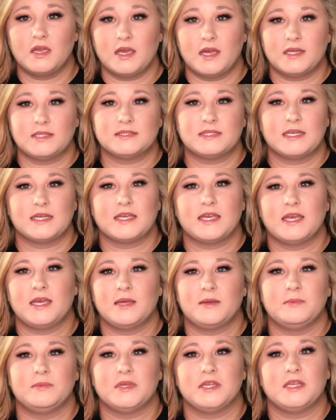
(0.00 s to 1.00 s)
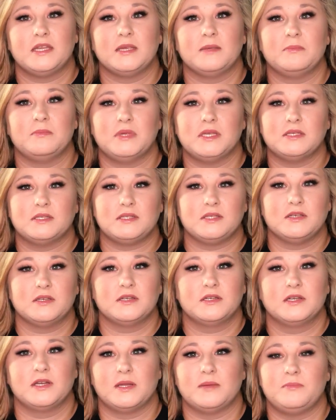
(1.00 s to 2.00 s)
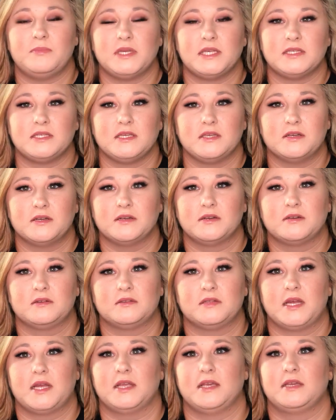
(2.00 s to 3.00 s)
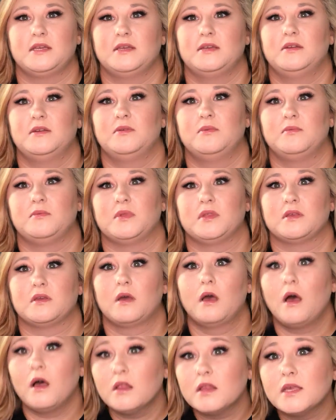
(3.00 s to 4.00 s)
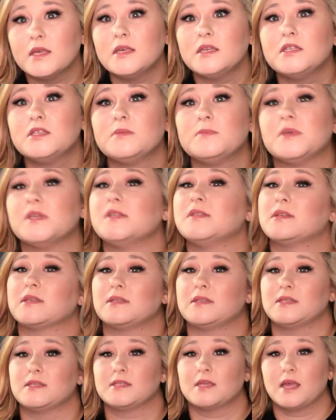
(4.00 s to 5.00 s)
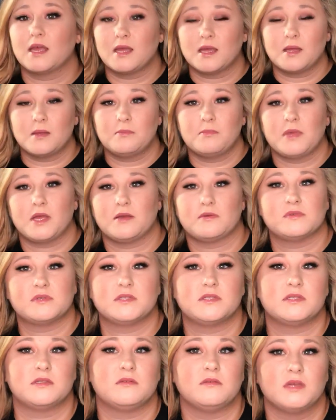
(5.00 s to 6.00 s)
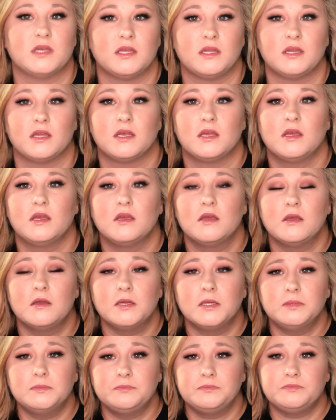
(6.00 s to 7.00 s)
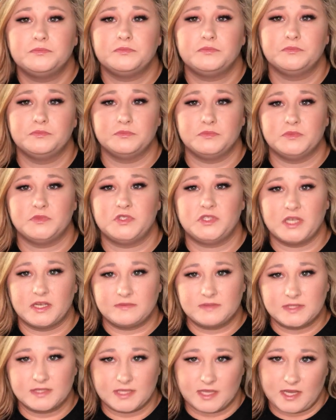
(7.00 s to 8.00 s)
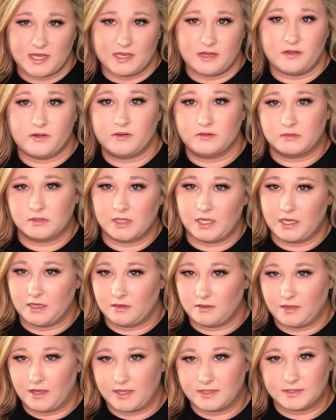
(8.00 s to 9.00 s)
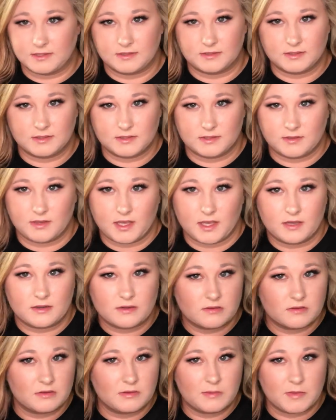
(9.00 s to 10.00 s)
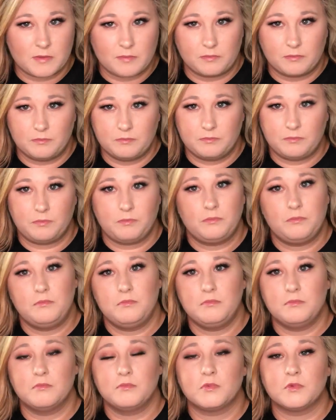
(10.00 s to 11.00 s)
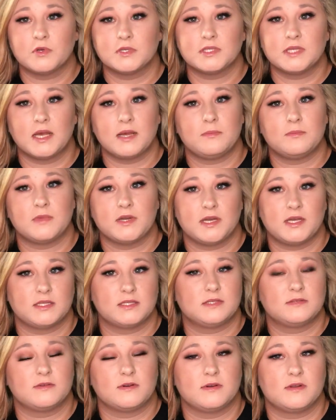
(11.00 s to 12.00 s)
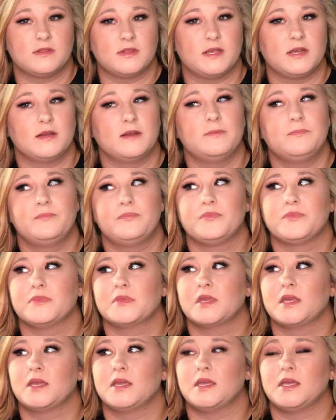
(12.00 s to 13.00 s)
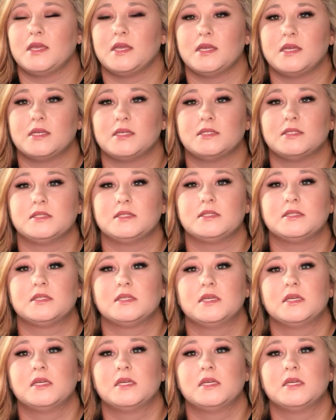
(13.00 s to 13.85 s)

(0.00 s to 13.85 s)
as I kept getting busier and busier, like with college, because at the time I was doing Jeff State online classes, so I had a little bit more time when I had started there, and